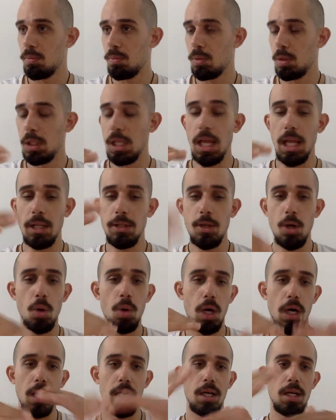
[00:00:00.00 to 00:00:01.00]

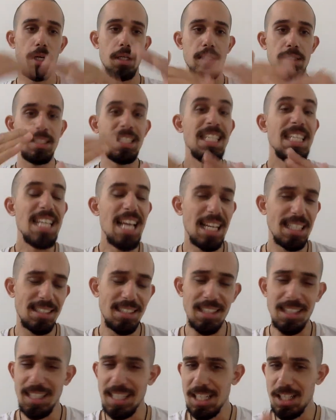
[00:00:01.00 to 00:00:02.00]

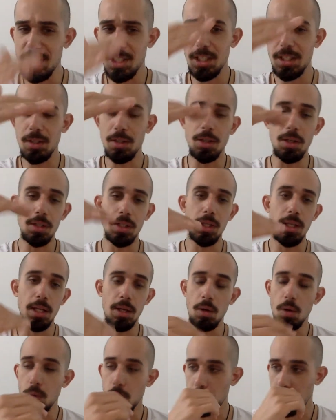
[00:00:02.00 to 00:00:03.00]
de-escalation,
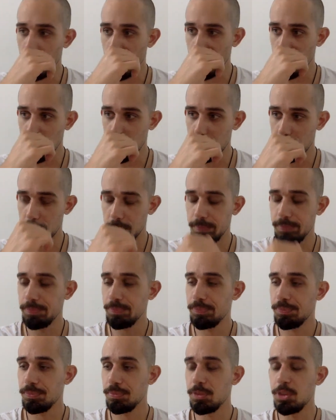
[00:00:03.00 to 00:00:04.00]
or
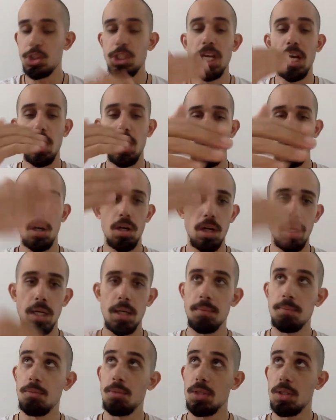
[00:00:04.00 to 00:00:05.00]

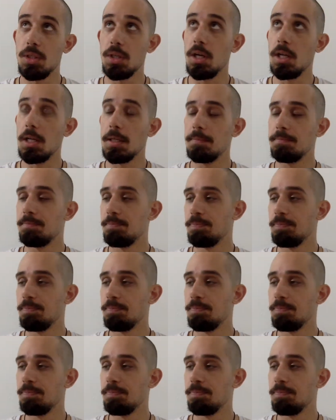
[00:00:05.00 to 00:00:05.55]
what do you call it?